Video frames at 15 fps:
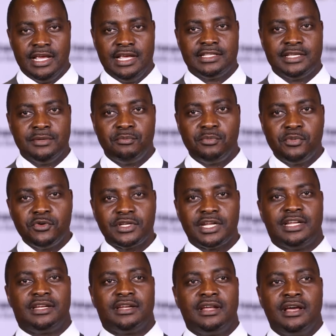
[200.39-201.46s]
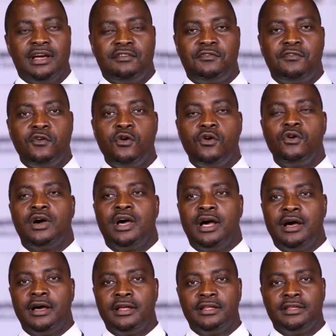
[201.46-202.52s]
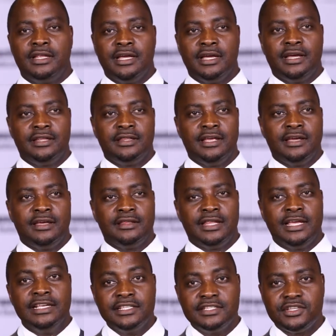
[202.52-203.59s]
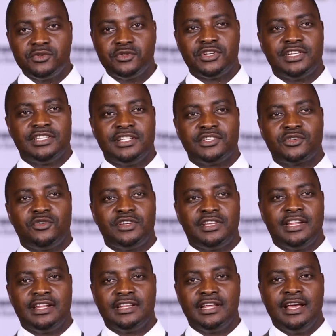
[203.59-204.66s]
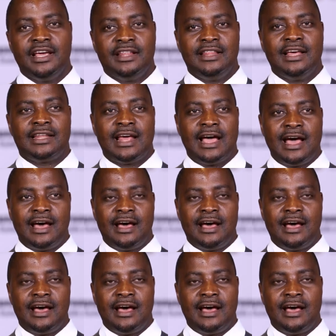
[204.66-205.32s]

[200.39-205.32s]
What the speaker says: It's important for the institutions of this continent that